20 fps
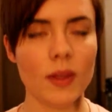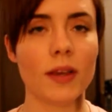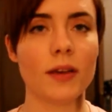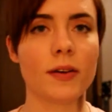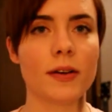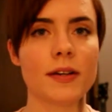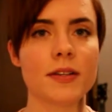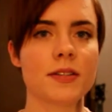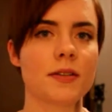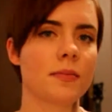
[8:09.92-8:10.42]

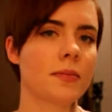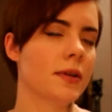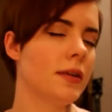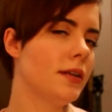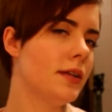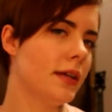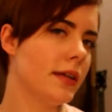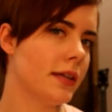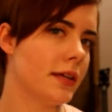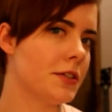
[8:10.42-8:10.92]
Okay, so I'm going to
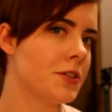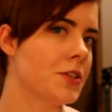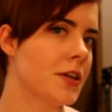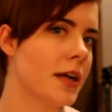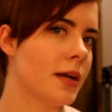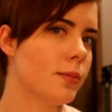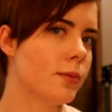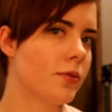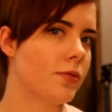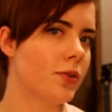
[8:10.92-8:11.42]
let that
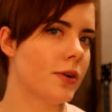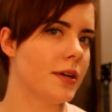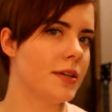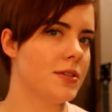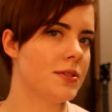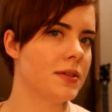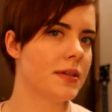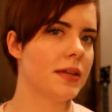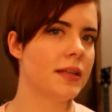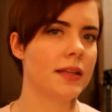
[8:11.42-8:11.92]
dry before I
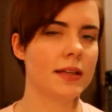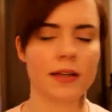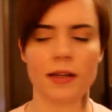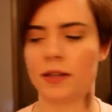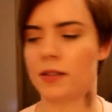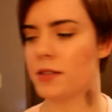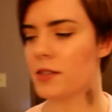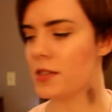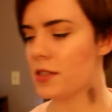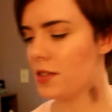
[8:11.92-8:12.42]
do anything
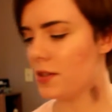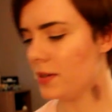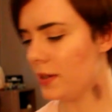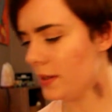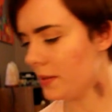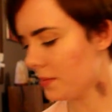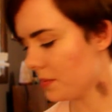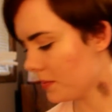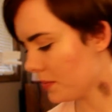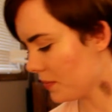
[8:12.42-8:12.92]
else to
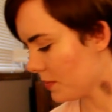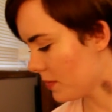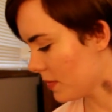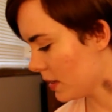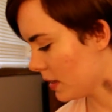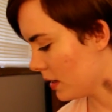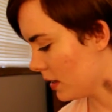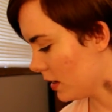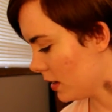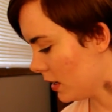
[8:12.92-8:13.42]
it.
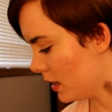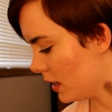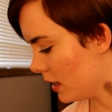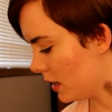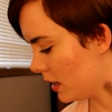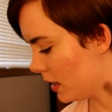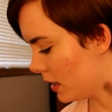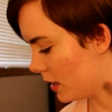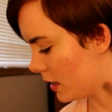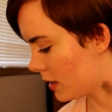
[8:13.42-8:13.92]

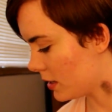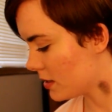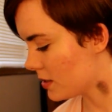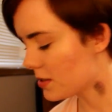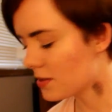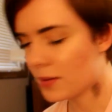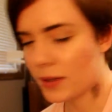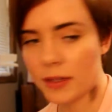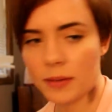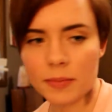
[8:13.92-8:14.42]

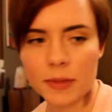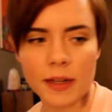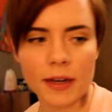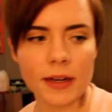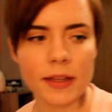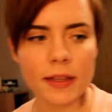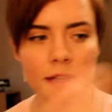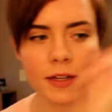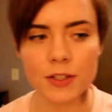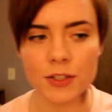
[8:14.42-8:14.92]
And while I'm
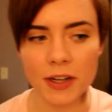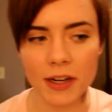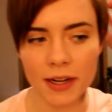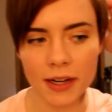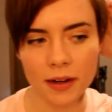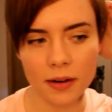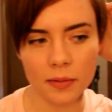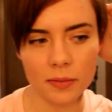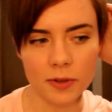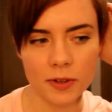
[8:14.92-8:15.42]
letting that dry,
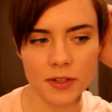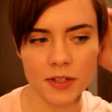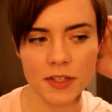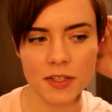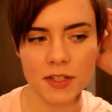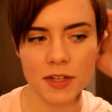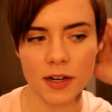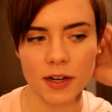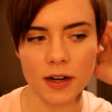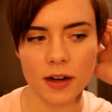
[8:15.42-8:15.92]
I'm going to
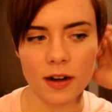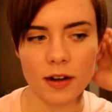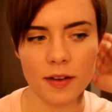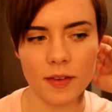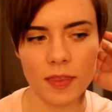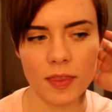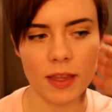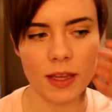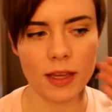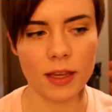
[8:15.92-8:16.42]
start
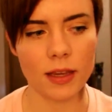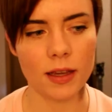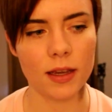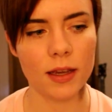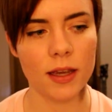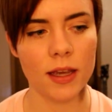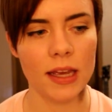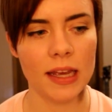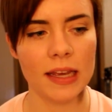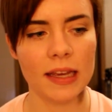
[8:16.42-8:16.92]
on the
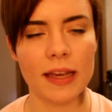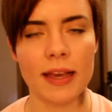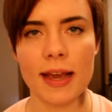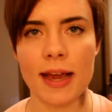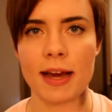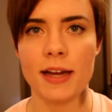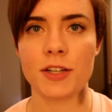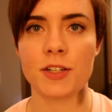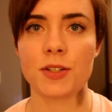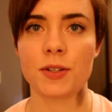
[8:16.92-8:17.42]

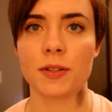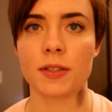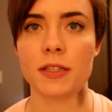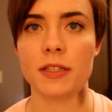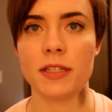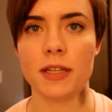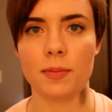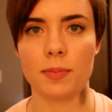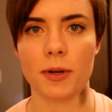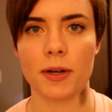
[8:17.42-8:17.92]
gash, or the
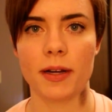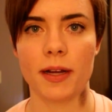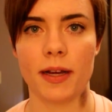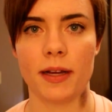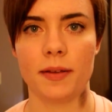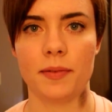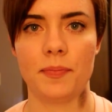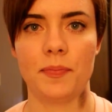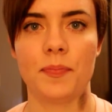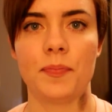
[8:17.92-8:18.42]
deeper cut.